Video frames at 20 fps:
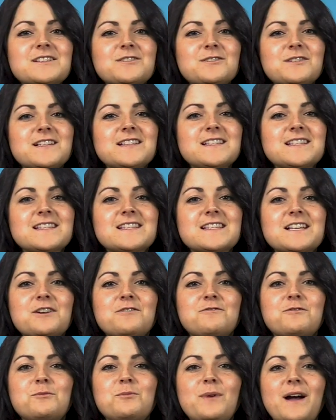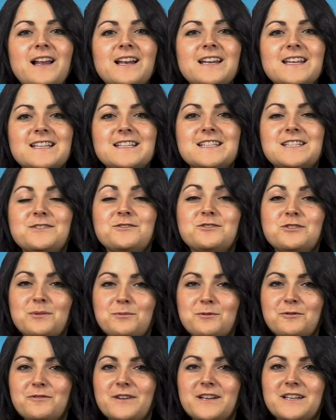coins sell for well into
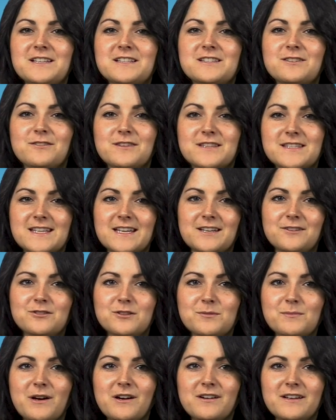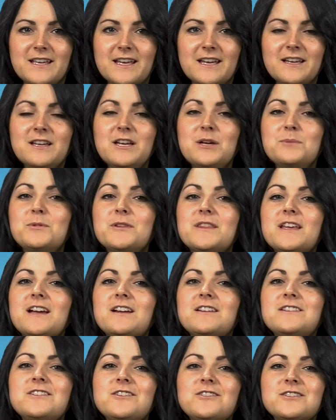triple figures on the secondary market, but they
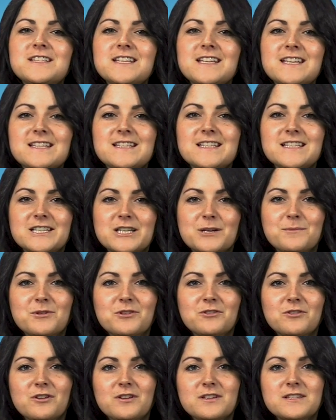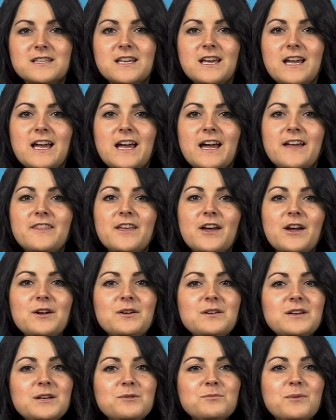are not easy to come across, and the
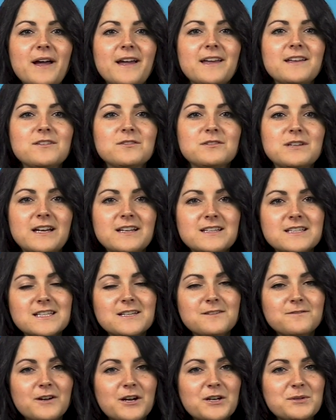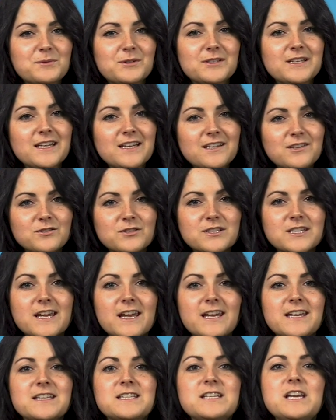only way you'd actually find one in your
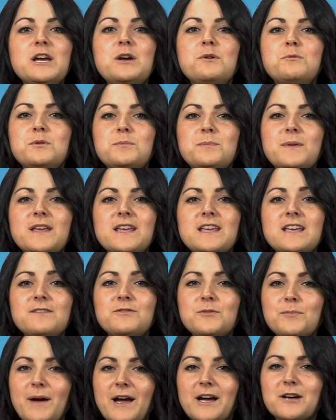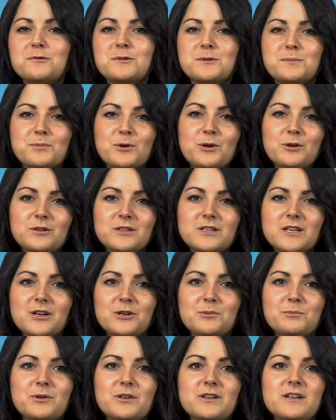change would be if a pack was broken
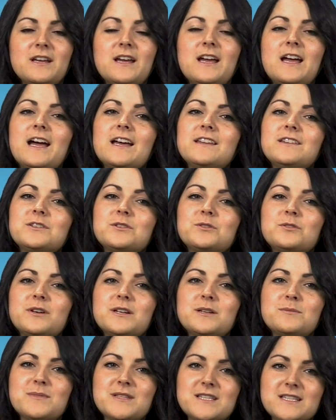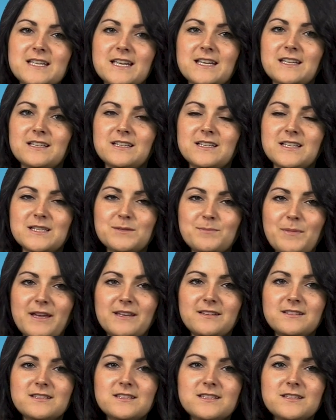open and the coin mistakenly
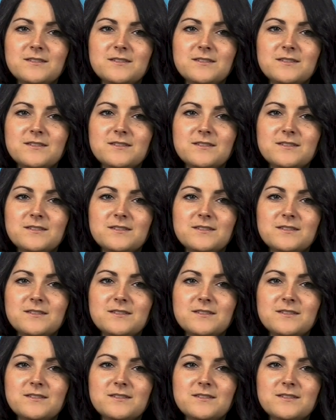spent.